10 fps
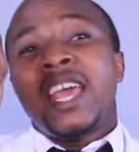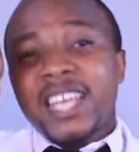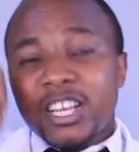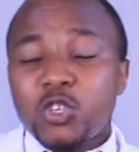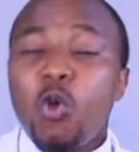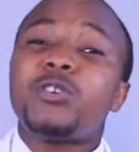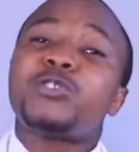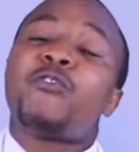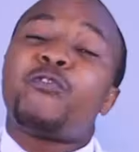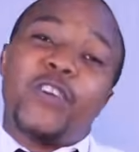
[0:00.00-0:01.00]
There is
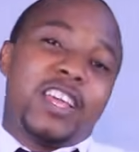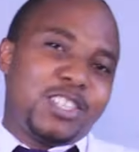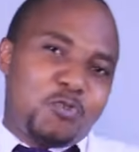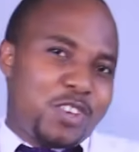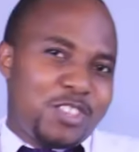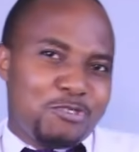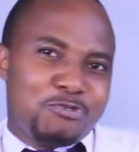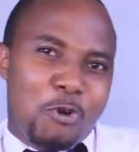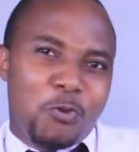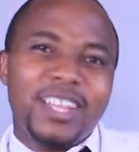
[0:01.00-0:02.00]
also failed
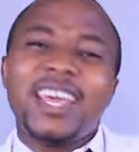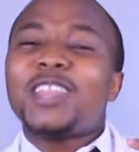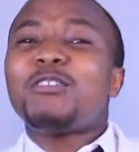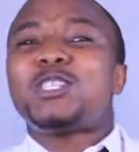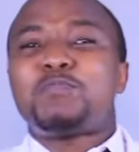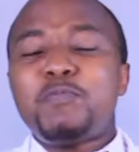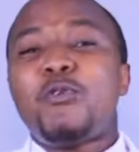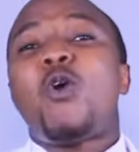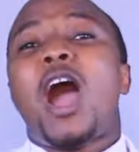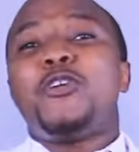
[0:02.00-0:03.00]
withdrawal. There are those
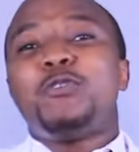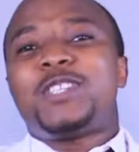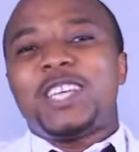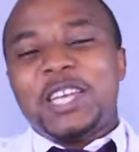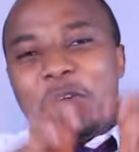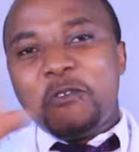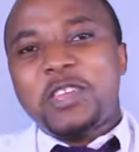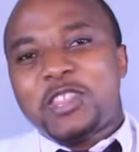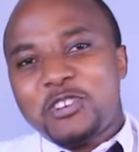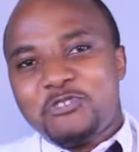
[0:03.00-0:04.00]
people who are using the
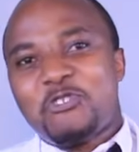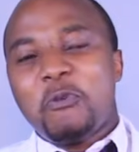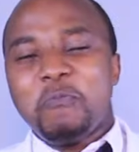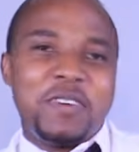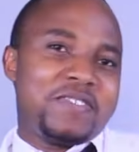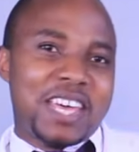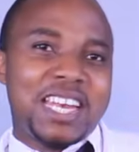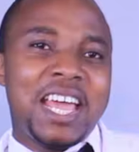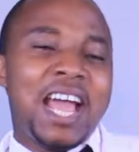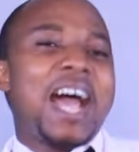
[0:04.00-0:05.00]
withdrawal
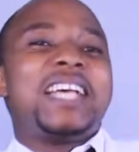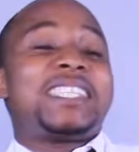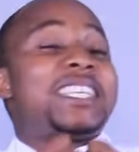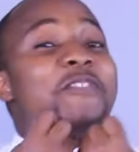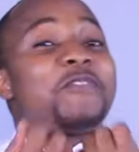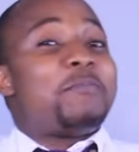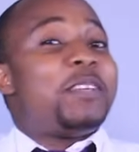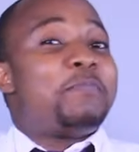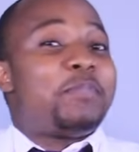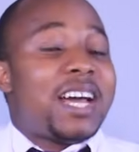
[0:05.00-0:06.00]
method as their
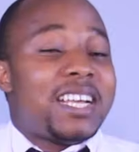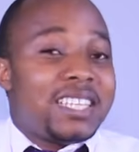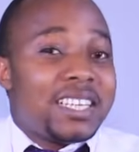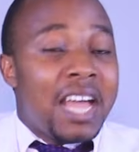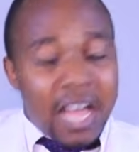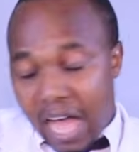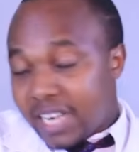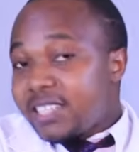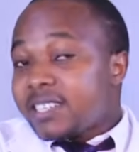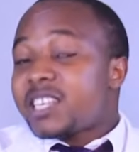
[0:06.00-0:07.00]
family planning,
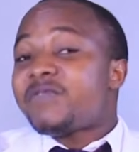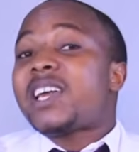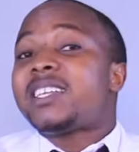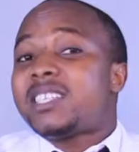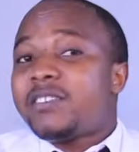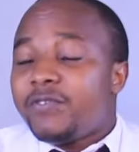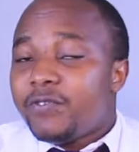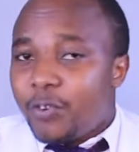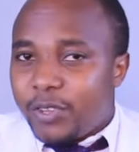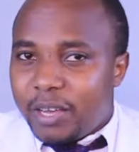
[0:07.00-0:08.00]
and it is effective
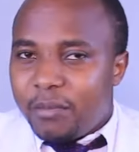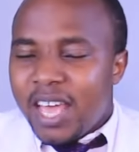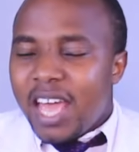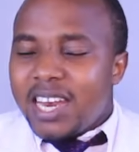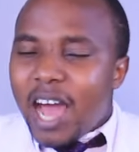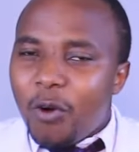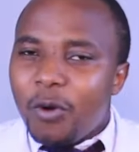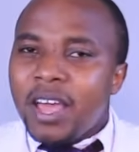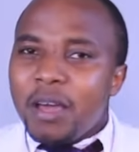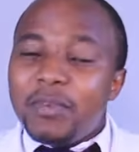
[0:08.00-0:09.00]
for them.
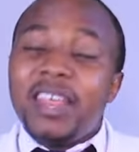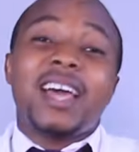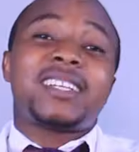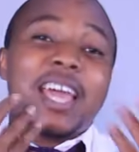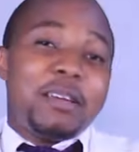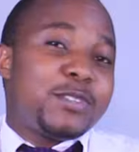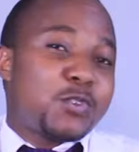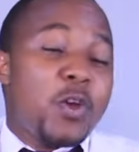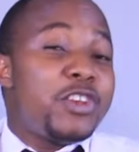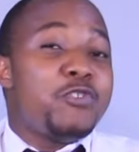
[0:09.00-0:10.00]
Now, there are times
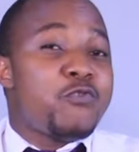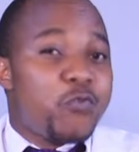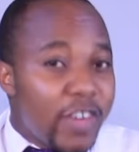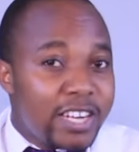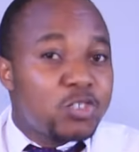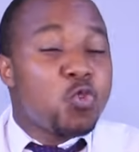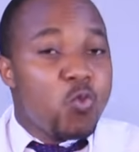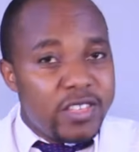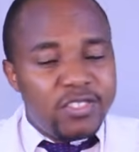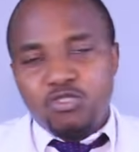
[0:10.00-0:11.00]
when you fail to
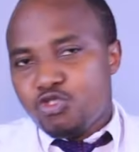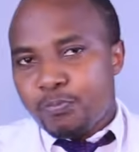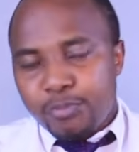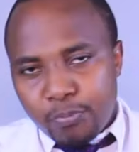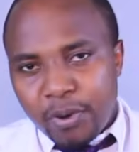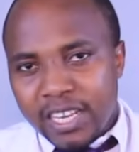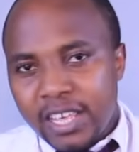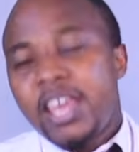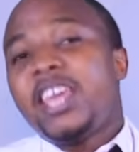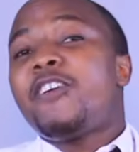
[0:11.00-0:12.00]
withdraw properly.
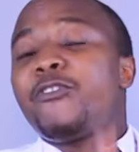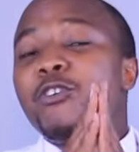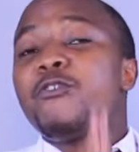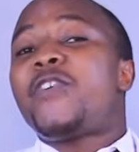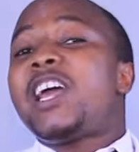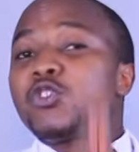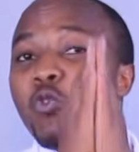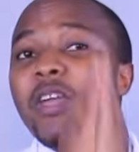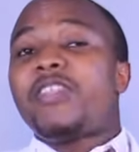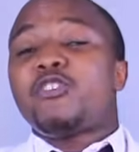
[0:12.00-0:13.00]
If you fail to
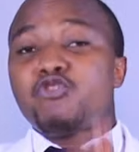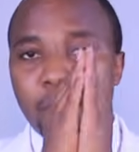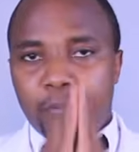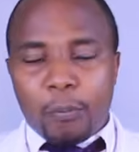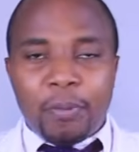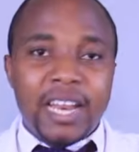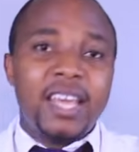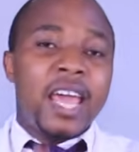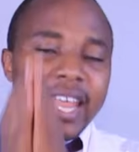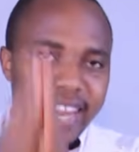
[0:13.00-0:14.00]
withdraw
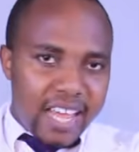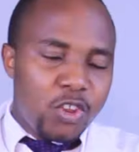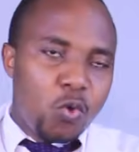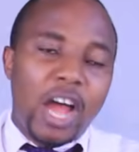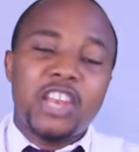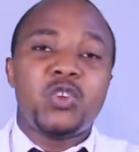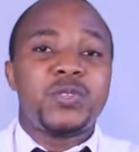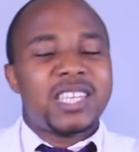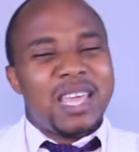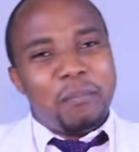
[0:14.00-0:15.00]
properly, then you can
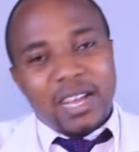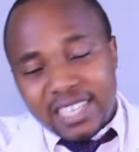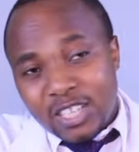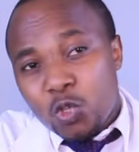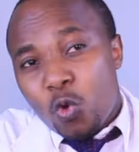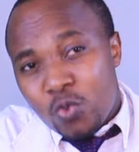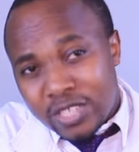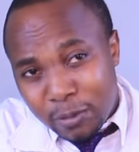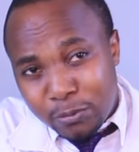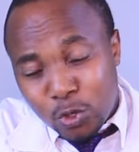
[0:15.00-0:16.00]
use emergence
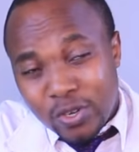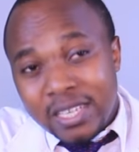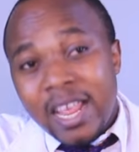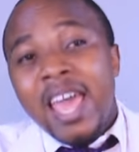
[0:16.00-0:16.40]
contraception.